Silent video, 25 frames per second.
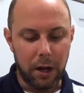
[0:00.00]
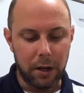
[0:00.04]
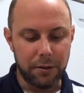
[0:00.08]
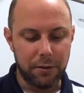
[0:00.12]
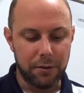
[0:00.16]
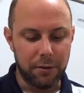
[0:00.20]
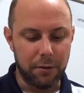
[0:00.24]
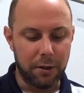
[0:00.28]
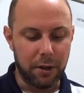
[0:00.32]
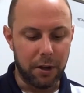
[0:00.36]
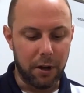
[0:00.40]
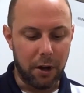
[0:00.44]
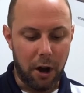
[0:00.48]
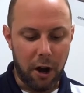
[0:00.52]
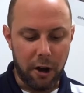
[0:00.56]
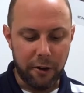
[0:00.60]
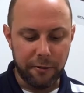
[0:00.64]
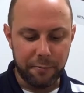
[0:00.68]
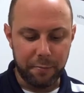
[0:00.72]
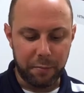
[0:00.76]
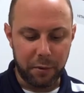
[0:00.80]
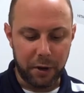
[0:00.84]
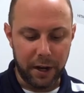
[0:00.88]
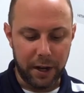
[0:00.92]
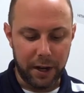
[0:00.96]
So the
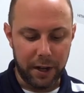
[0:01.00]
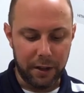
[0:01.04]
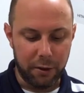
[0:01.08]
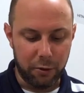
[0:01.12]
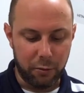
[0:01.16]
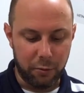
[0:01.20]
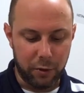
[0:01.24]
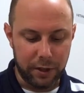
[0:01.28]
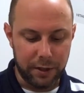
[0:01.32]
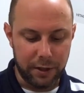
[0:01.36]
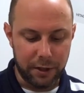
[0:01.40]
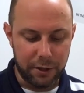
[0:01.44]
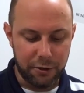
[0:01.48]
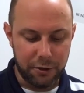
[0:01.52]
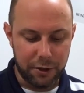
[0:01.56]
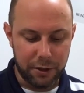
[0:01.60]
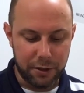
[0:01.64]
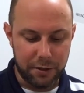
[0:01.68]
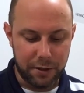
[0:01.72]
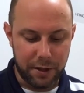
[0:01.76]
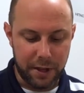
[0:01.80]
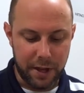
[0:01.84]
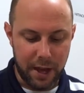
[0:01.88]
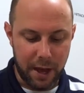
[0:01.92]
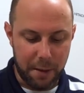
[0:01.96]
off-brand, the one that's
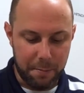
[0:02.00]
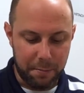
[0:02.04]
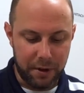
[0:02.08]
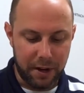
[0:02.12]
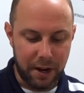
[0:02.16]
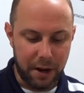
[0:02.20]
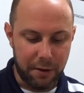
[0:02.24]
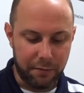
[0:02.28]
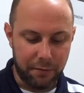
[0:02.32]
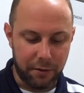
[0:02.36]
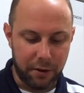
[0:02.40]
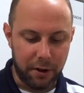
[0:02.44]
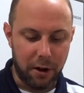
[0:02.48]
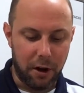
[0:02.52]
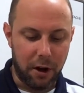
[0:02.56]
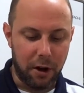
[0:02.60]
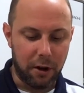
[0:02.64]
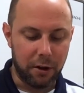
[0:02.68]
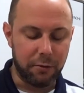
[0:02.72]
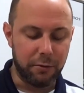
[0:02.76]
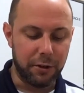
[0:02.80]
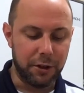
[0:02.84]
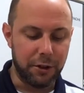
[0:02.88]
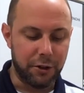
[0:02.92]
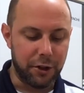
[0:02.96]
just the epinephrine
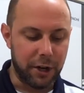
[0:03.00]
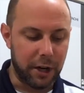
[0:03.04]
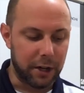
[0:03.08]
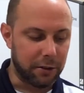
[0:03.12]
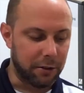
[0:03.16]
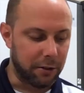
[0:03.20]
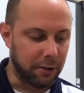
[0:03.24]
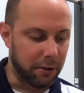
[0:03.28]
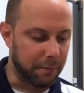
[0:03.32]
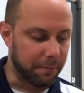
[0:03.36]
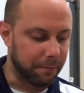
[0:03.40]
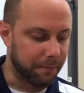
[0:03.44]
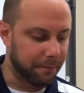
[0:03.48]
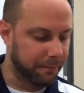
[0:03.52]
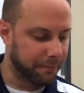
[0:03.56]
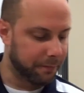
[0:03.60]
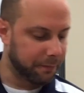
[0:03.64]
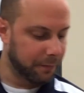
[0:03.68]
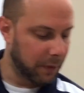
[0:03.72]
auto-injector,